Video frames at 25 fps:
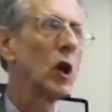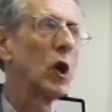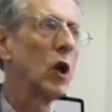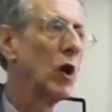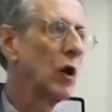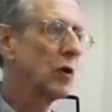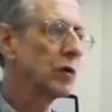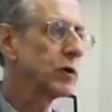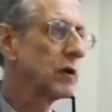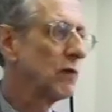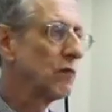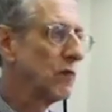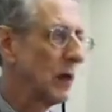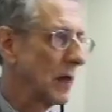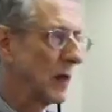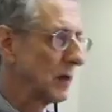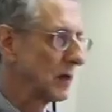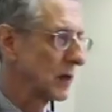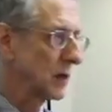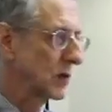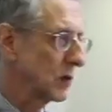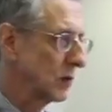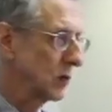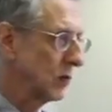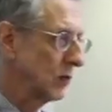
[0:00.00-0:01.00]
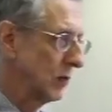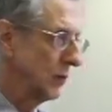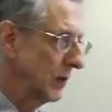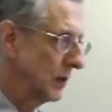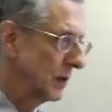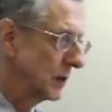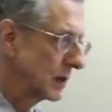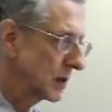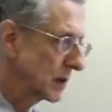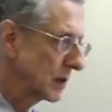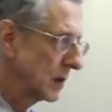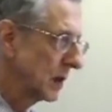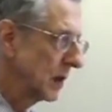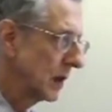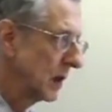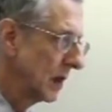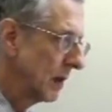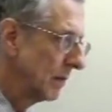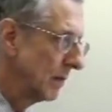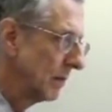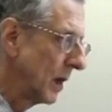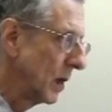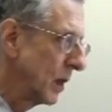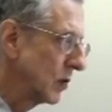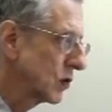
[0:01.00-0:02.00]
a lot of weather stories.
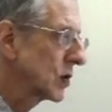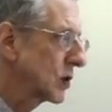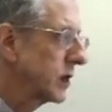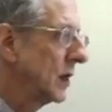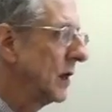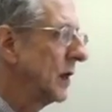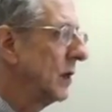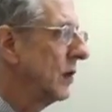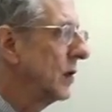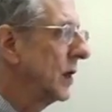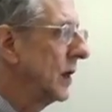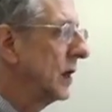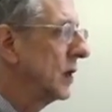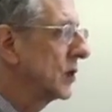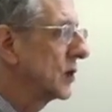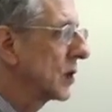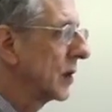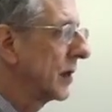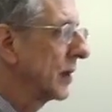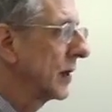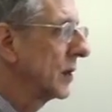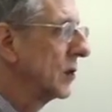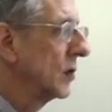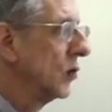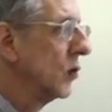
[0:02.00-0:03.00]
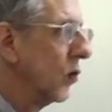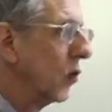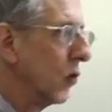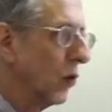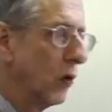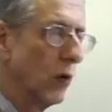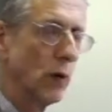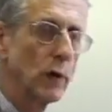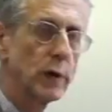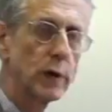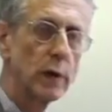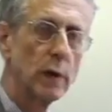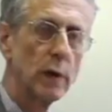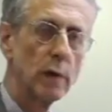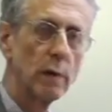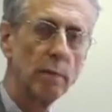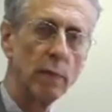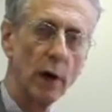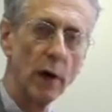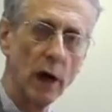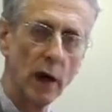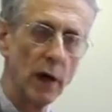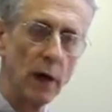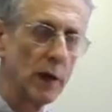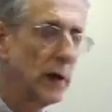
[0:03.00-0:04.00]
Mostly these are ignored
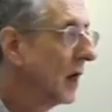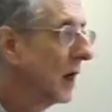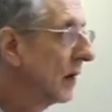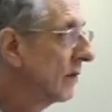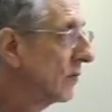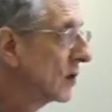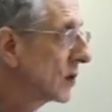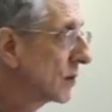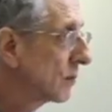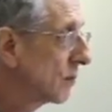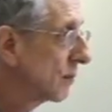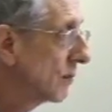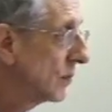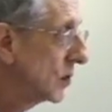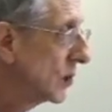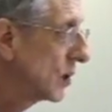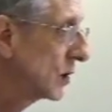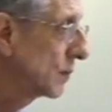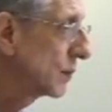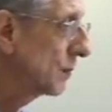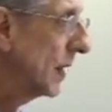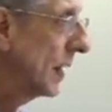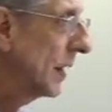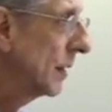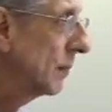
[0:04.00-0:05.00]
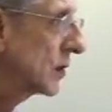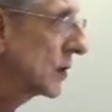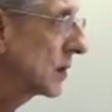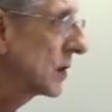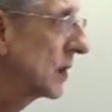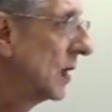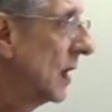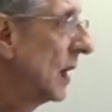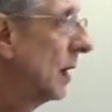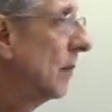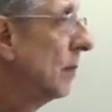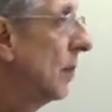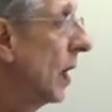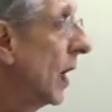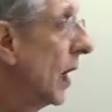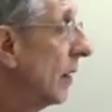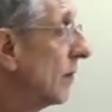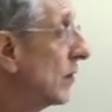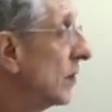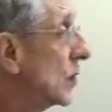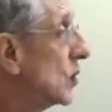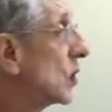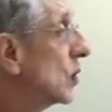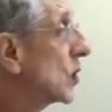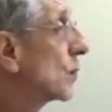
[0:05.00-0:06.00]
by the other newspapers. But
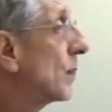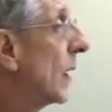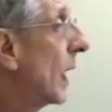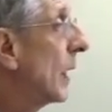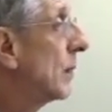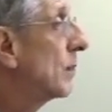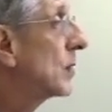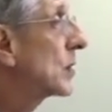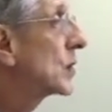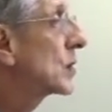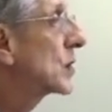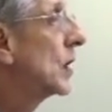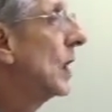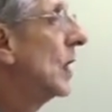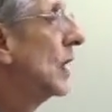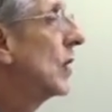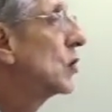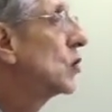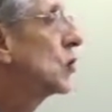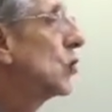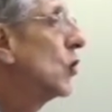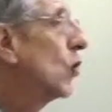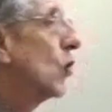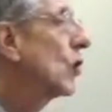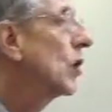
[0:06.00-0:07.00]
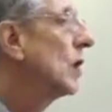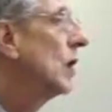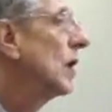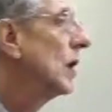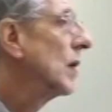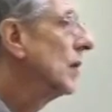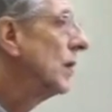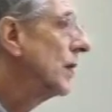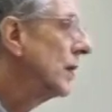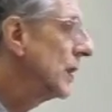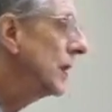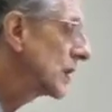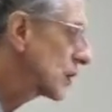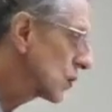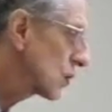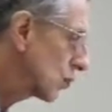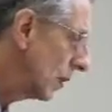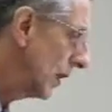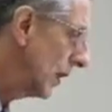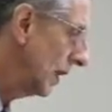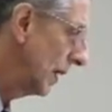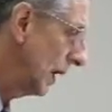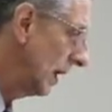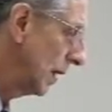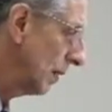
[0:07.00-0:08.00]
other newspapers took this
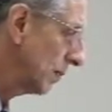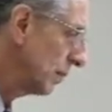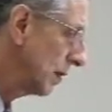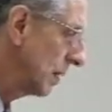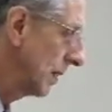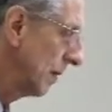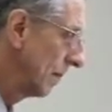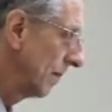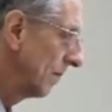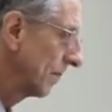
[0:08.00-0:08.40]
one up.